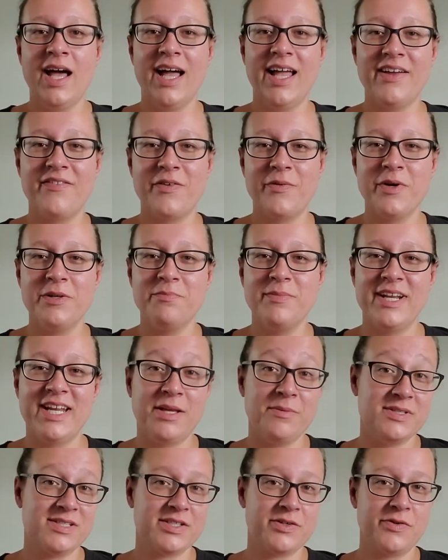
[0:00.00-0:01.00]
Hi everyone, my
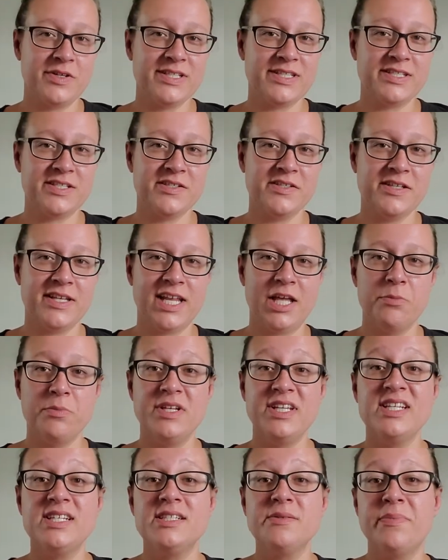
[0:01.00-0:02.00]
name is Crystal and I'm
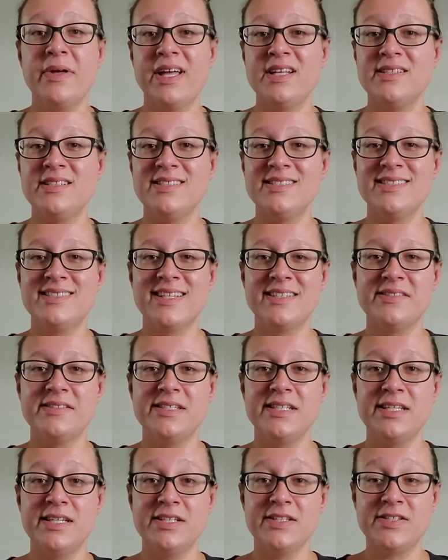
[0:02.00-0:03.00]
an independent
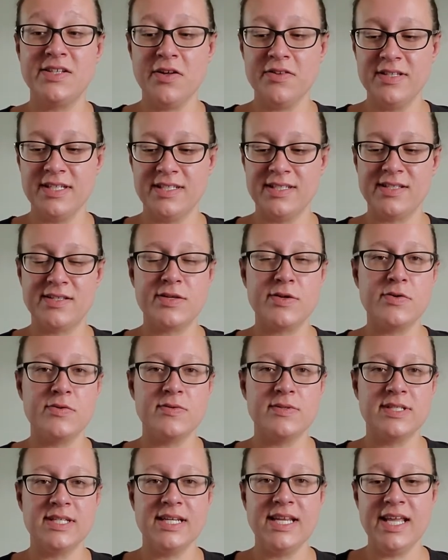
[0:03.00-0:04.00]
Scentsy consultant. So
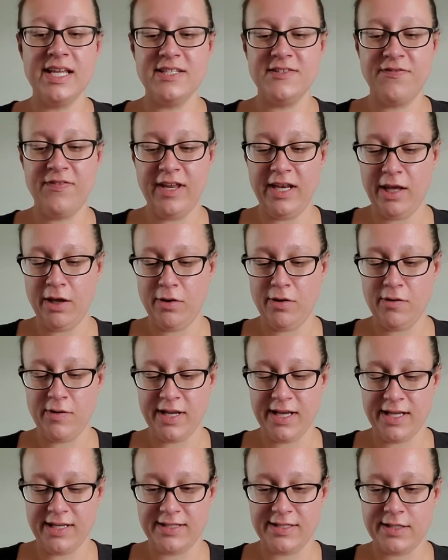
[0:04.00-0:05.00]
today's video
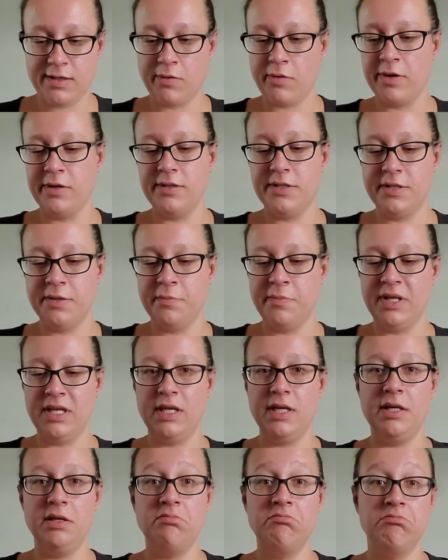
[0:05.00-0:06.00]
is going to
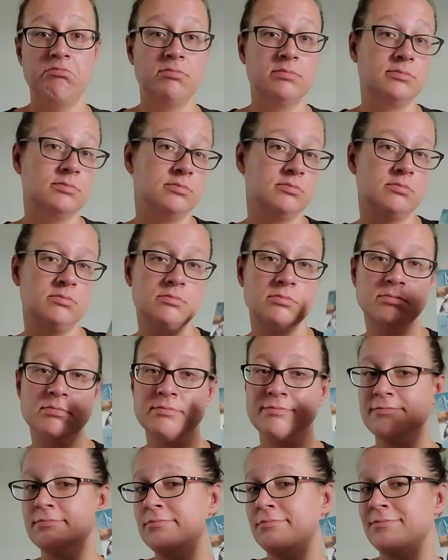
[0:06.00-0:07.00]
be
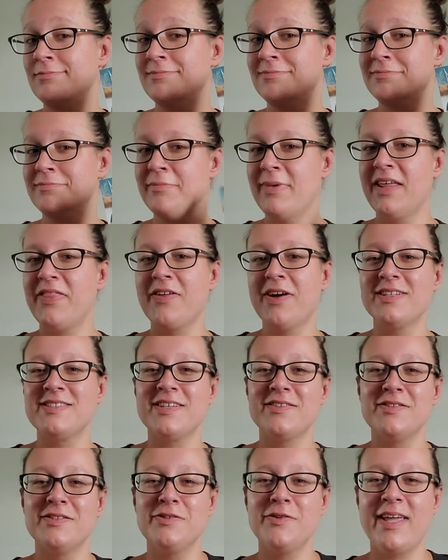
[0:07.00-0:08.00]
my thoughts
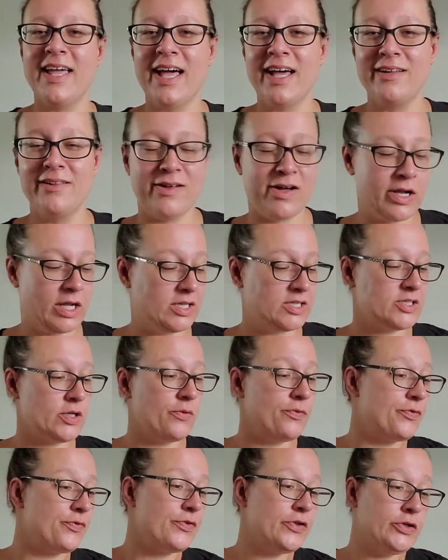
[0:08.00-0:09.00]
on the new catalog.
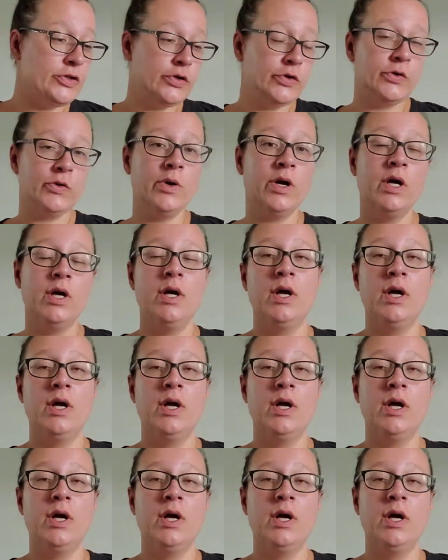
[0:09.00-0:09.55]
So the new